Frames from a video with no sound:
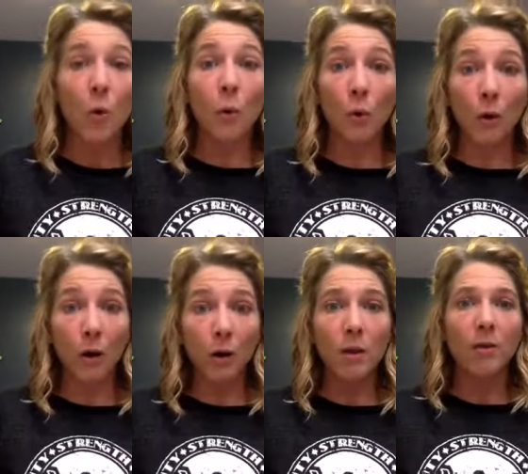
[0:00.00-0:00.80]

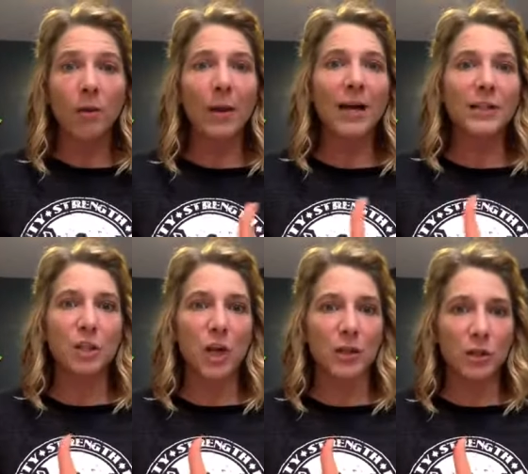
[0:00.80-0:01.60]
or their body
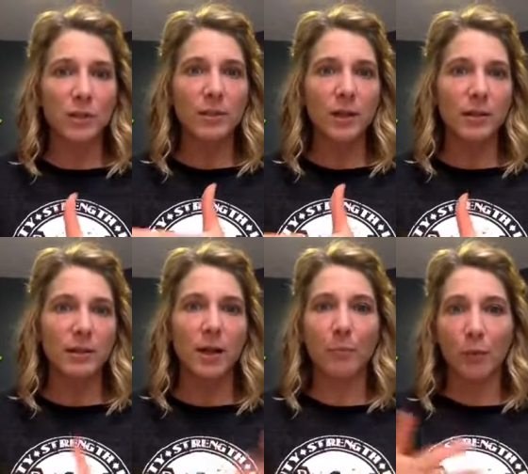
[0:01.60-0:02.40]
changes, let's
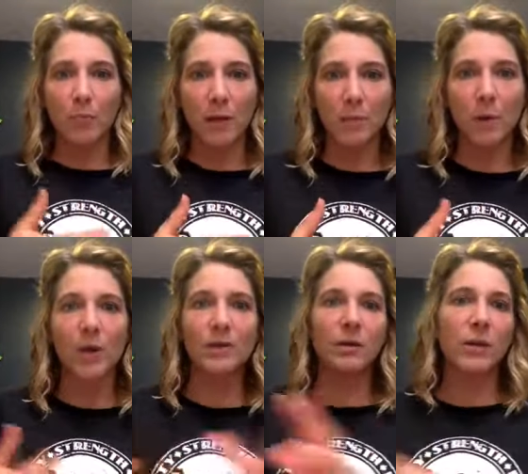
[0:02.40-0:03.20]
say
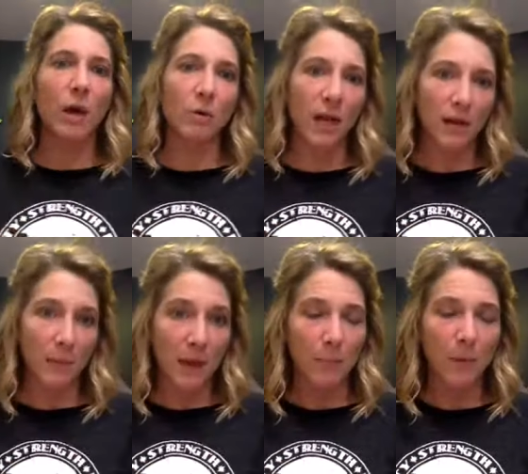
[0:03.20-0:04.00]
premenopausal, now getting
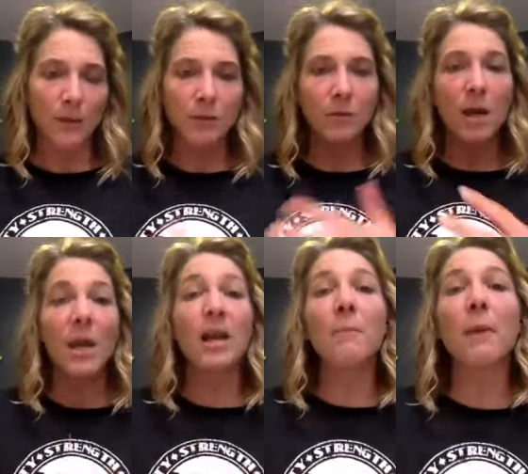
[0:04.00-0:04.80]
menopausal,
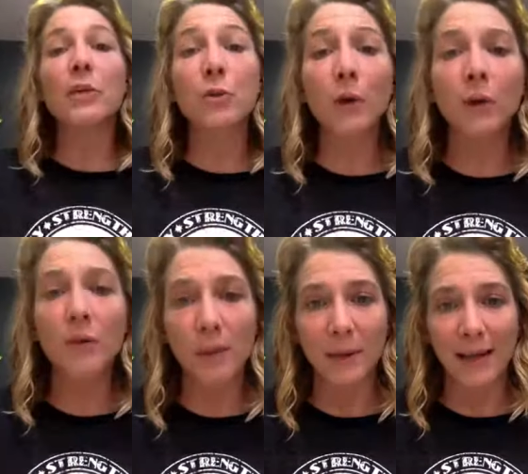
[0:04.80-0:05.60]
it might trigger
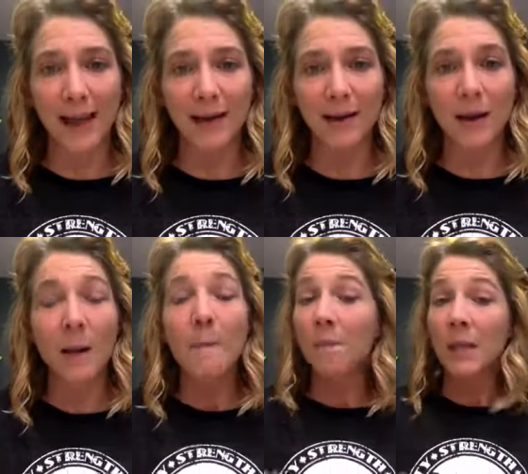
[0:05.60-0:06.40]
them again.
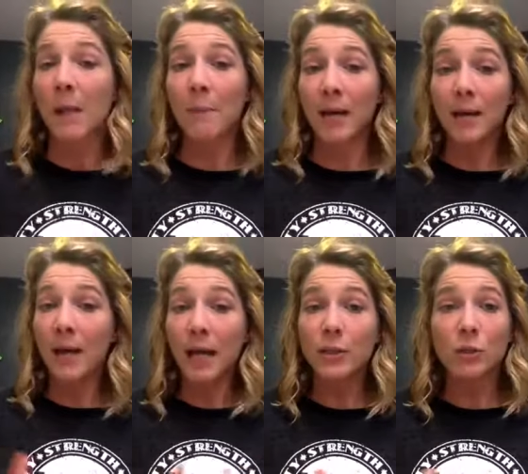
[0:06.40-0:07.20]
But
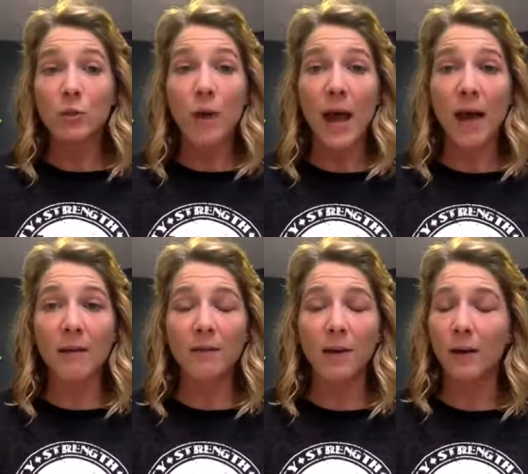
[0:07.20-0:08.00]
I do
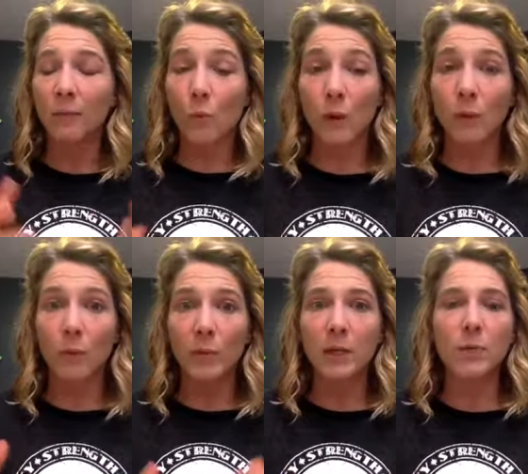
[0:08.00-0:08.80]
have um, one
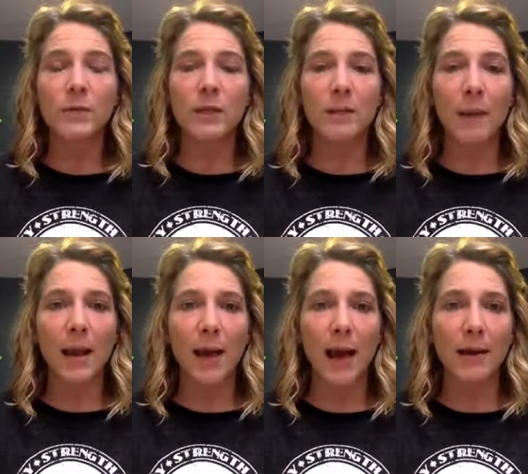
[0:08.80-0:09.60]
woman who's in
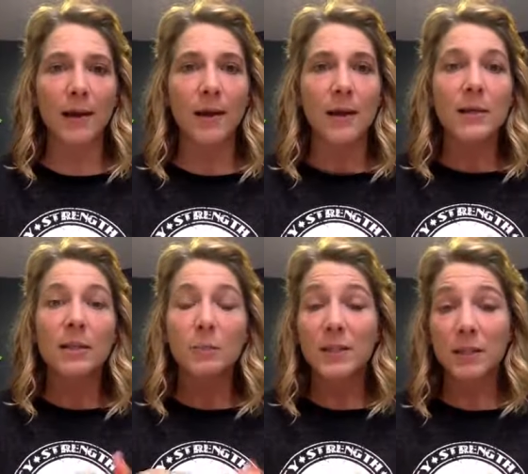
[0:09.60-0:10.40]
my head
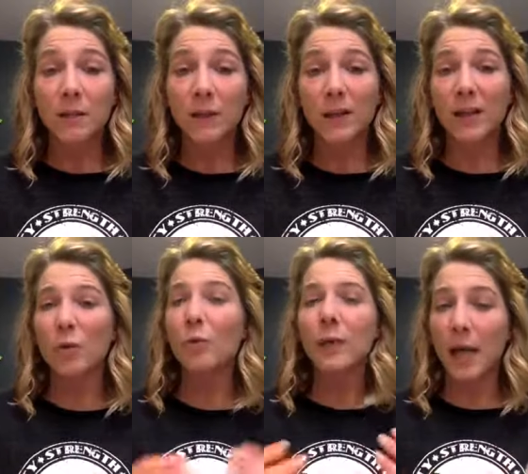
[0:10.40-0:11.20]
specifically
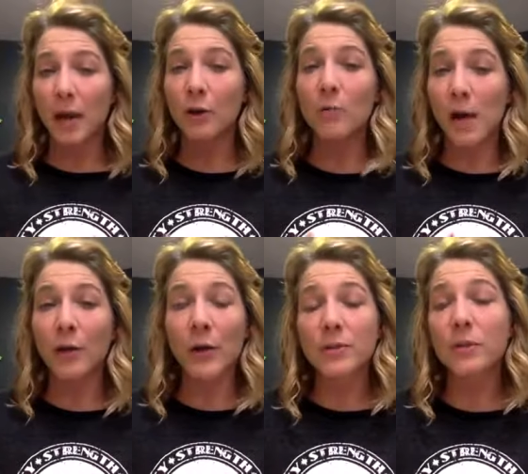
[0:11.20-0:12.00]
who we got her
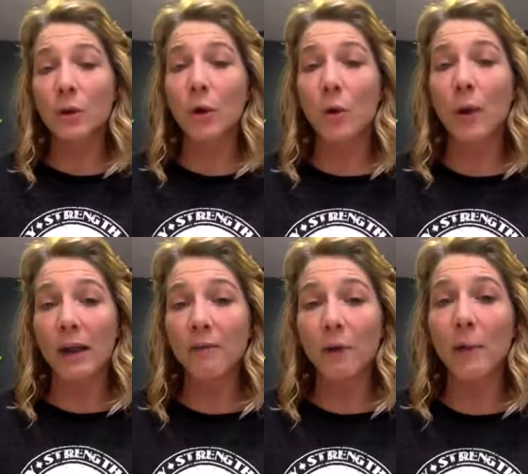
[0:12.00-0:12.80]
migraines to go
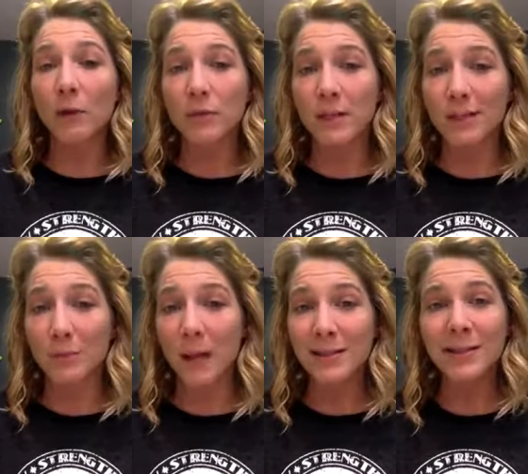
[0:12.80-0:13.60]
away for about six
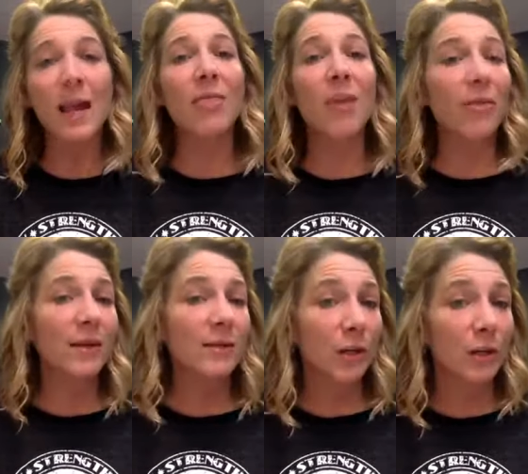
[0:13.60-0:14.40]
months and then
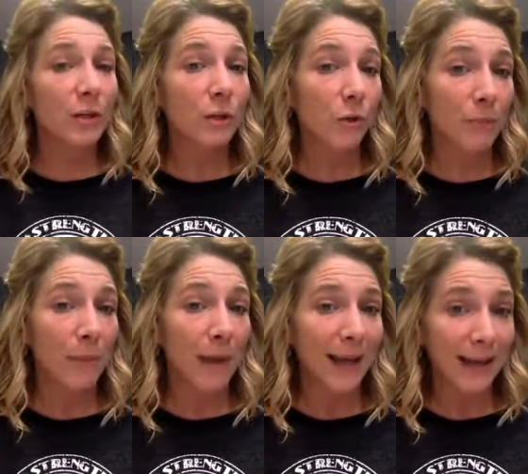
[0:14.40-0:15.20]
they started to creep
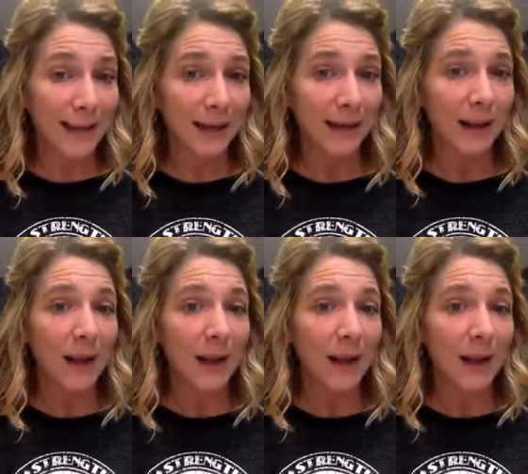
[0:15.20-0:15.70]
back in.